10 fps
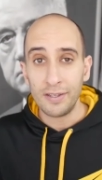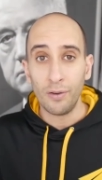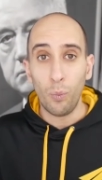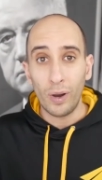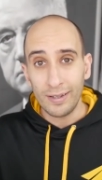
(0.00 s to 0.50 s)

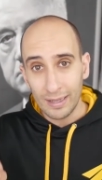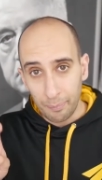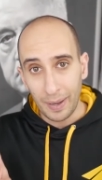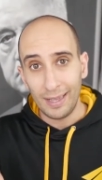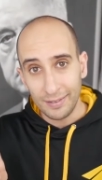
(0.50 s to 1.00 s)
So, what does a
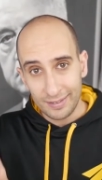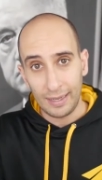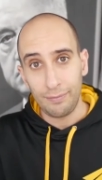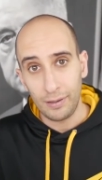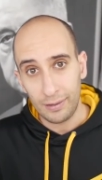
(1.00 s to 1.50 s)
balanced
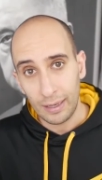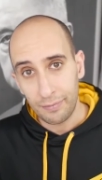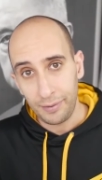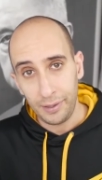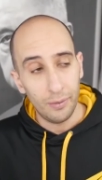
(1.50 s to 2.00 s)
life look
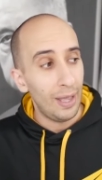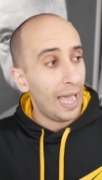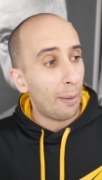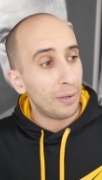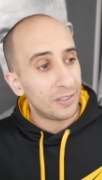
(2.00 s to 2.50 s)
like for you?
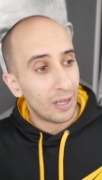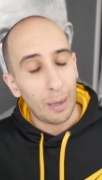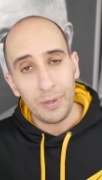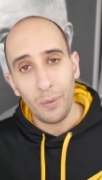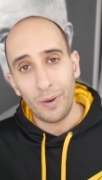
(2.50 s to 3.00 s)
How much
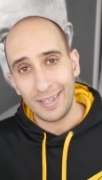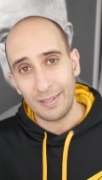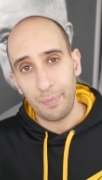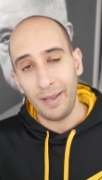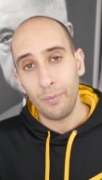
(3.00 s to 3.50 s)
time do you want to
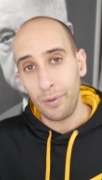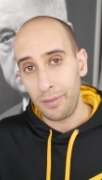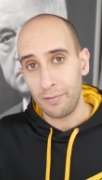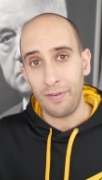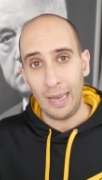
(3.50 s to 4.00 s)
spend
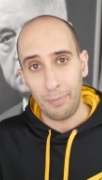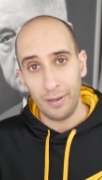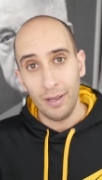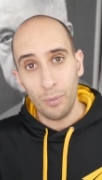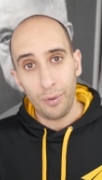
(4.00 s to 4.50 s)
with your
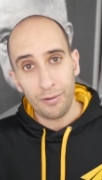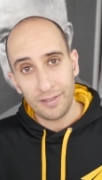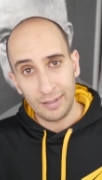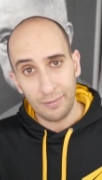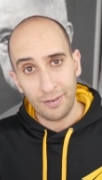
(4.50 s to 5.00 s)
family, with your
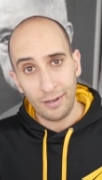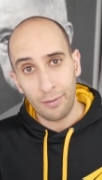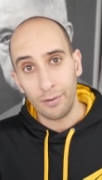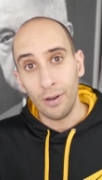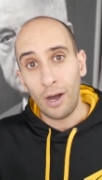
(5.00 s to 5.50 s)
significant
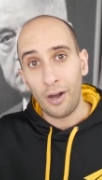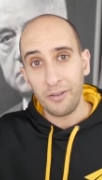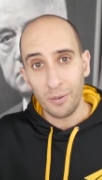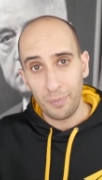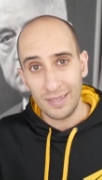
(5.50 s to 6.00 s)
other,
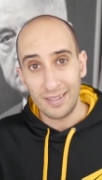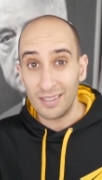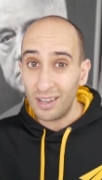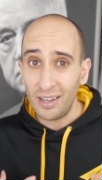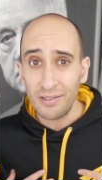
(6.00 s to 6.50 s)
on your
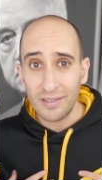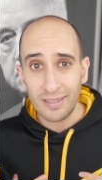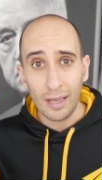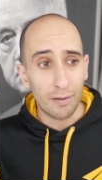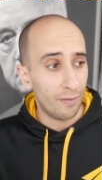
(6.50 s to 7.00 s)
business, on
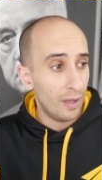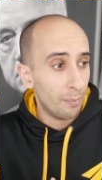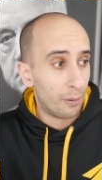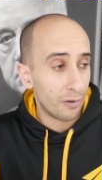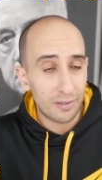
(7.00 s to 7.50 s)
yourself,
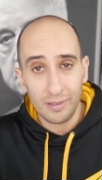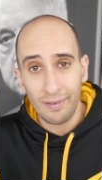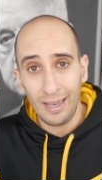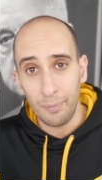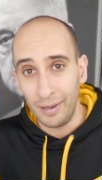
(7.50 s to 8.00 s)
personal
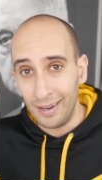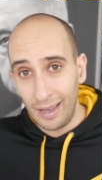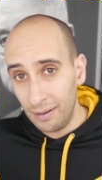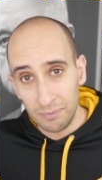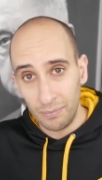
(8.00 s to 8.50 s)
development,
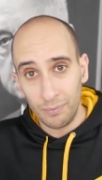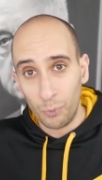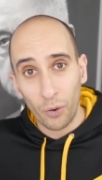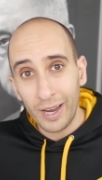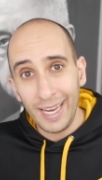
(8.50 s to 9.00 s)
uh,
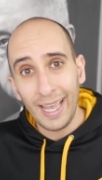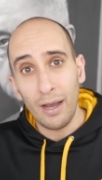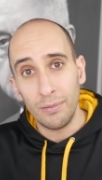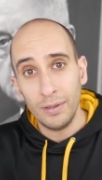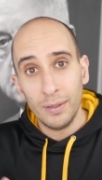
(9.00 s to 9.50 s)
working
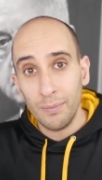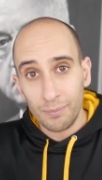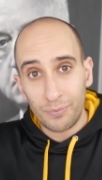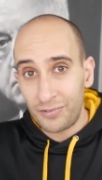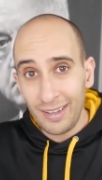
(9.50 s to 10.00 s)
out?
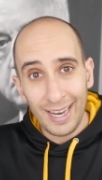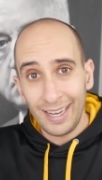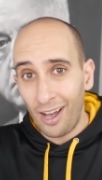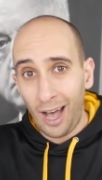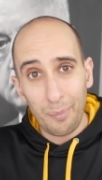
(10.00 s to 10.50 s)

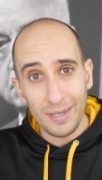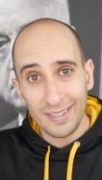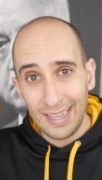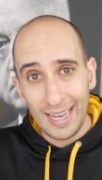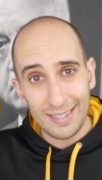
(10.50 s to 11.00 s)
Singing,
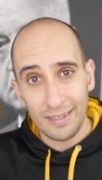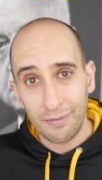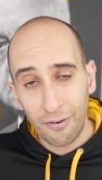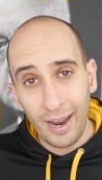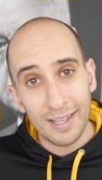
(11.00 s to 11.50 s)
hobbies, dancing,
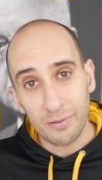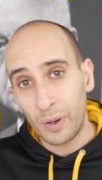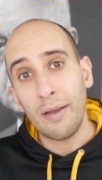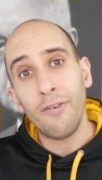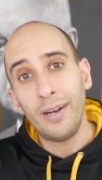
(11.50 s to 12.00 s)
friends,
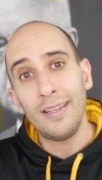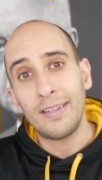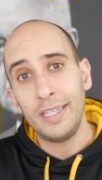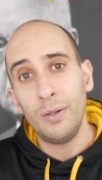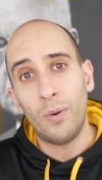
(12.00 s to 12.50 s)
whatever it is
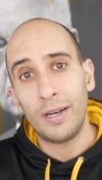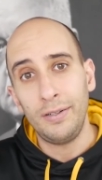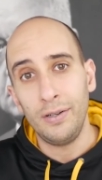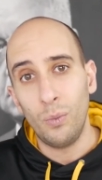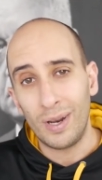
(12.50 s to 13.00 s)
that you want to
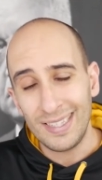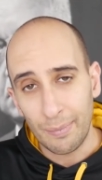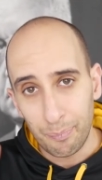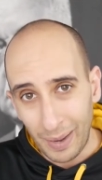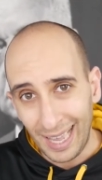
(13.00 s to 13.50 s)
do, what does
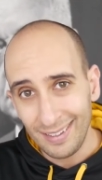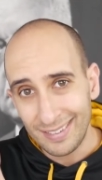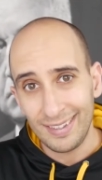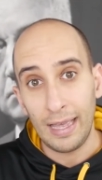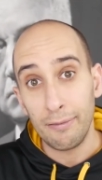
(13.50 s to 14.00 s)
a
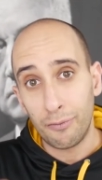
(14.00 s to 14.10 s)
balanced life